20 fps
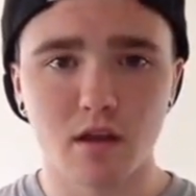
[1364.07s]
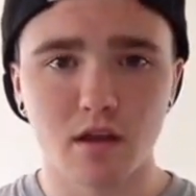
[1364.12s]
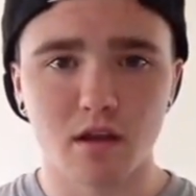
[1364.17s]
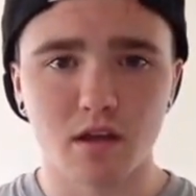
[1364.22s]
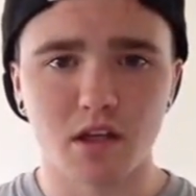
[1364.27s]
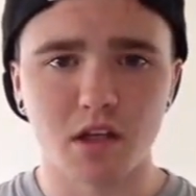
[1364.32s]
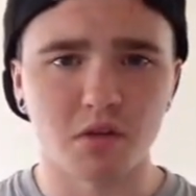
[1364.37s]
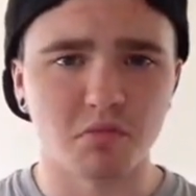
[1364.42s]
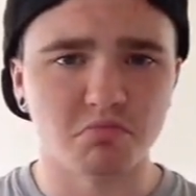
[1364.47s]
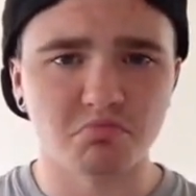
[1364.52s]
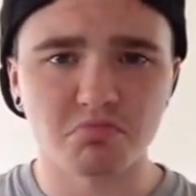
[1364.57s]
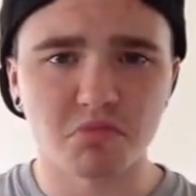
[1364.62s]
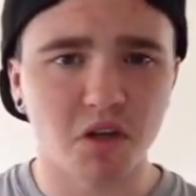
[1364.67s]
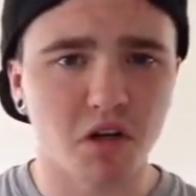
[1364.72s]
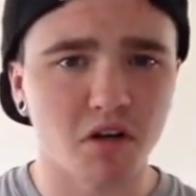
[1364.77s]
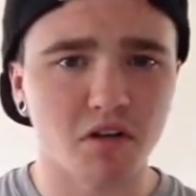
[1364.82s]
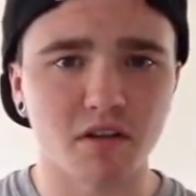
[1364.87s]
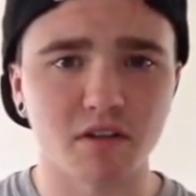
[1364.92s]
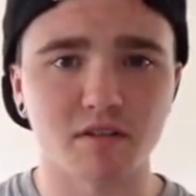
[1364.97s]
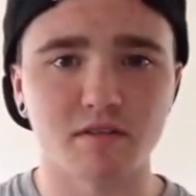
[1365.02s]
you know,
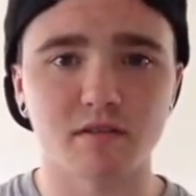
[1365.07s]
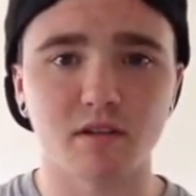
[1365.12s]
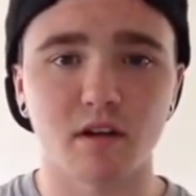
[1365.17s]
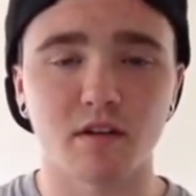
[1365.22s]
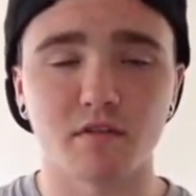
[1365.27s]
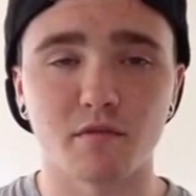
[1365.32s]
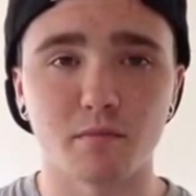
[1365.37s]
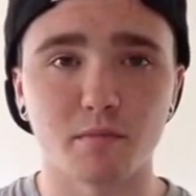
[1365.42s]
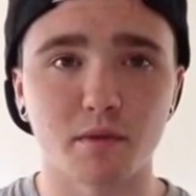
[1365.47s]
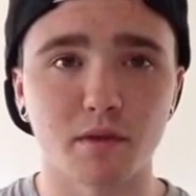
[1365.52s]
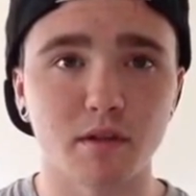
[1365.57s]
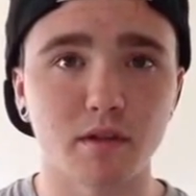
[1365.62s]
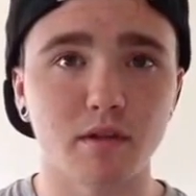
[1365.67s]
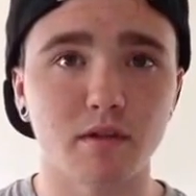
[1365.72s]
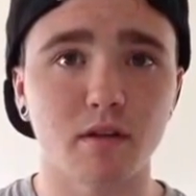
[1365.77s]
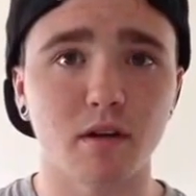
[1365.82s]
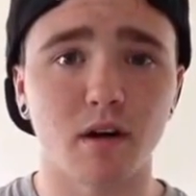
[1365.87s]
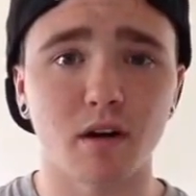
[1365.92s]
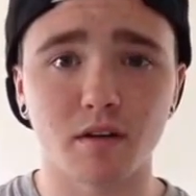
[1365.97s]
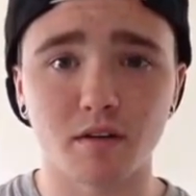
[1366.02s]
all this stuff. But
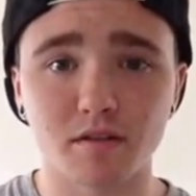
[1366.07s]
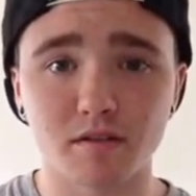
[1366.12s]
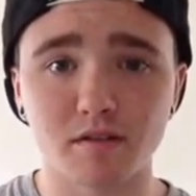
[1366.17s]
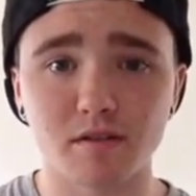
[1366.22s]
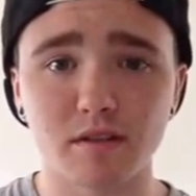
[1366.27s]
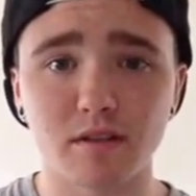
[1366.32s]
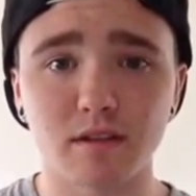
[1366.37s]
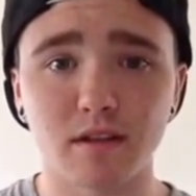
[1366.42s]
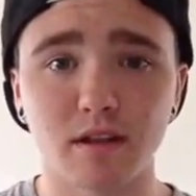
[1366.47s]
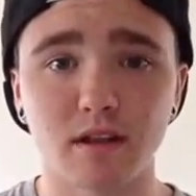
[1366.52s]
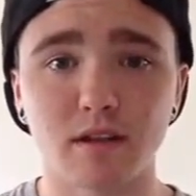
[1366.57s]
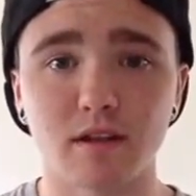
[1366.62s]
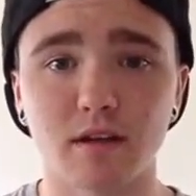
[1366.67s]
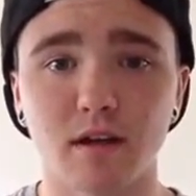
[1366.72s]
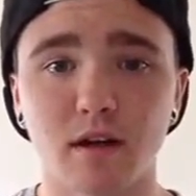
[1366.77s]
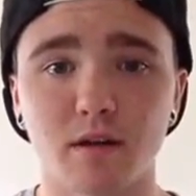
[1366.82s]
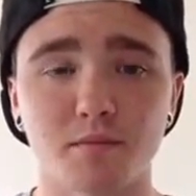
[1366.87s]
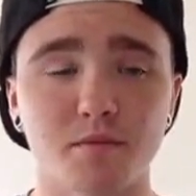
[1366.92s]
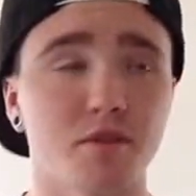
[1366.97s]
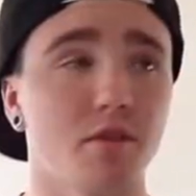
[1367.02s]
honestly, like,
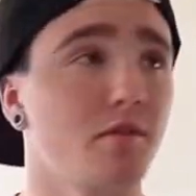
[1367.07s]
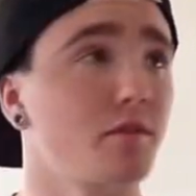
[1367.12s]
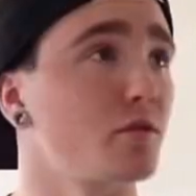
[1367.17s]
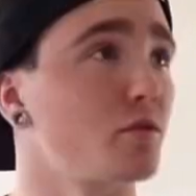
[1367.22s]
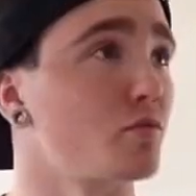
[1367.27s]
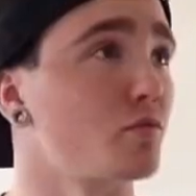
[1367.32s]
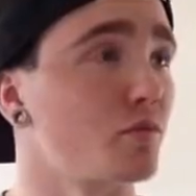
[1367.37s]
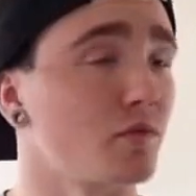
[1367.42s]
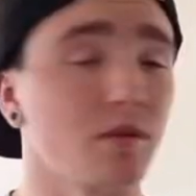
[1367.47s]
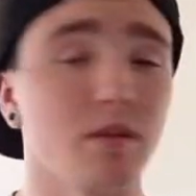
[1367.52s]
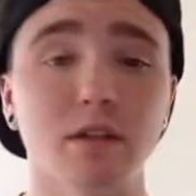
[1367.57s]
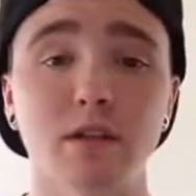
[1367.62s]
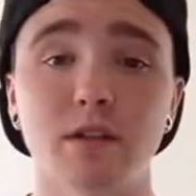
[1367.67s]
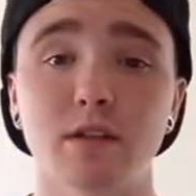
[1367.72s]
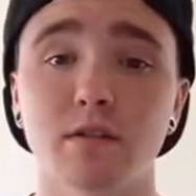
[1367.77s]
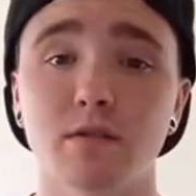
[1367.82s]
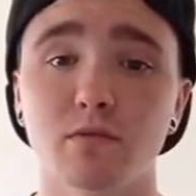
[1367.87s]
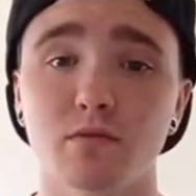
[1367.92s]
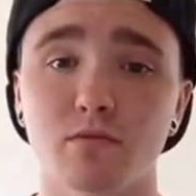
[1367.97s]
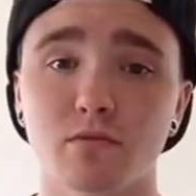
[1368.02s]
I'm starting to really,